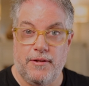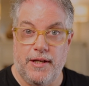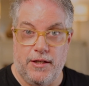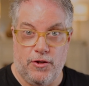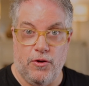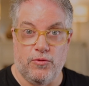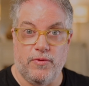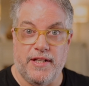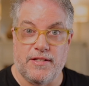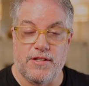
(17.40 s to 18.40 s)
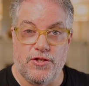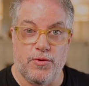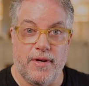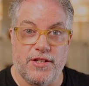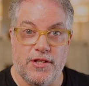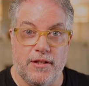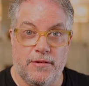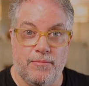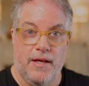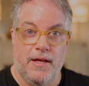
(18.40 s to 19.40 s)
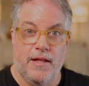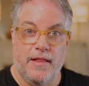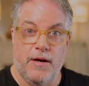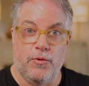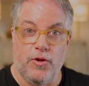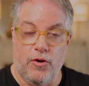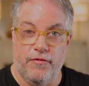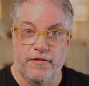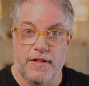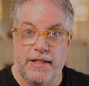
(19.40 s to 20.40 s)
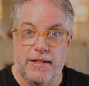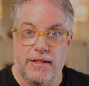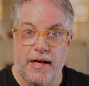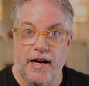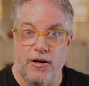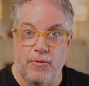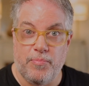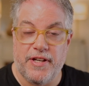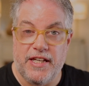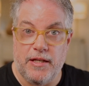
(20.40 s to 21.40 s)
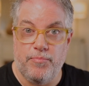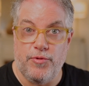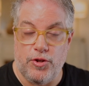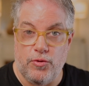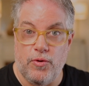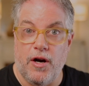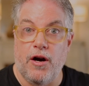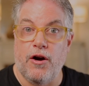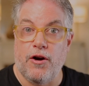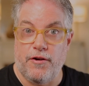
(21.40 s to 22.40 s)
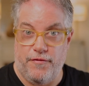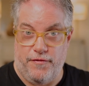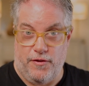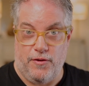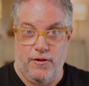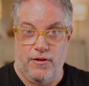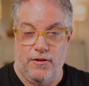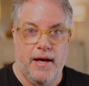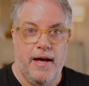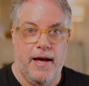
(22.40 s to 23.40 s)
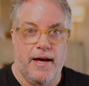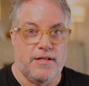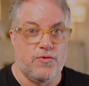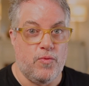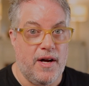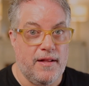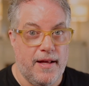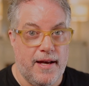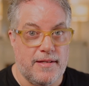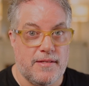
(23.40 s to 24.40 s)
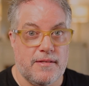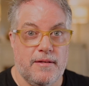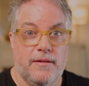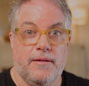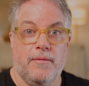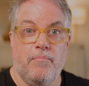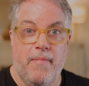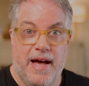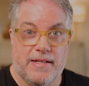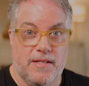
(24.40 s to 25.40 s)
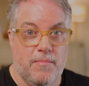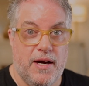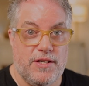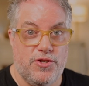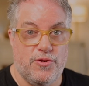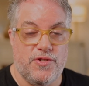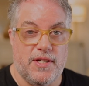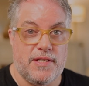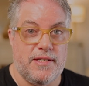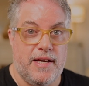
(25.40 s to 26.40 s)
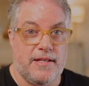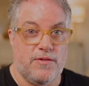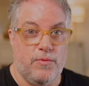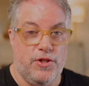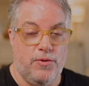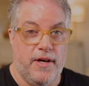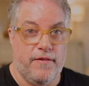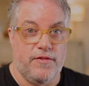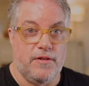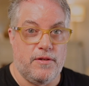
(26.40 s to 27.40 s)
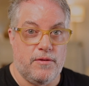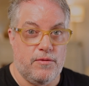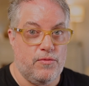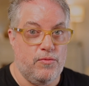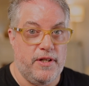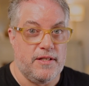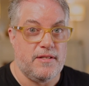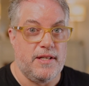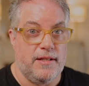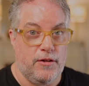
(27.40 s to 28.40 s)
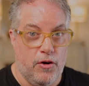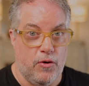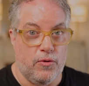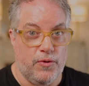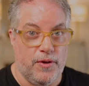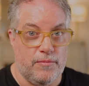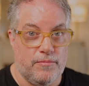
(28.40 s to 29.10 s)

in a cold reading situation that will hopefully help keep you artful as well as maximize your success when you have to read a scene cold.